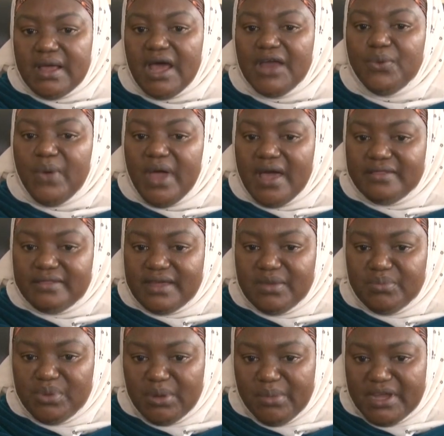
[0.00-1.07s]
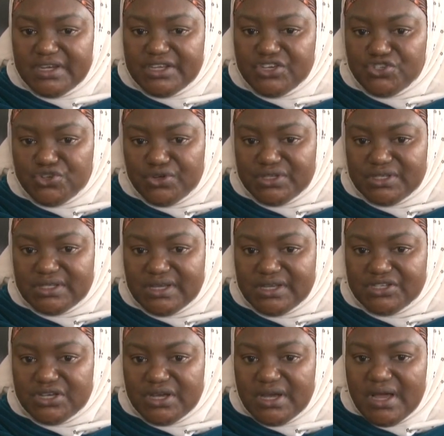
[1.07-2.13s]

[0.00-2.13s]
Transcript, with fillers: and we're at the implementation stage.